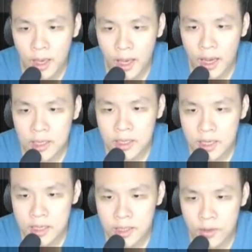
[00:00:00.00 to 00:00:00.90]
And he
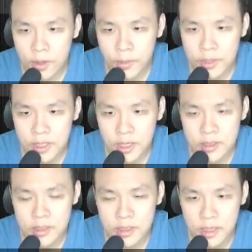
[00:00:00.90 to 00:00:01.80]
gets a
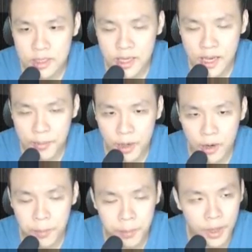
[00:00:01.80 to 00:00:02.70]
30% attack
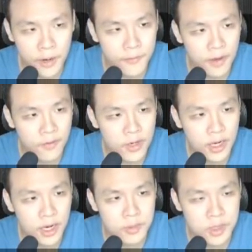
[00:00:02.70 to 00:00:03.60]
power buff every
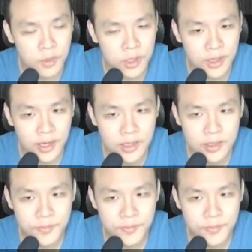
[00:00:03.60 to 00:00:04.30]
time someone dies.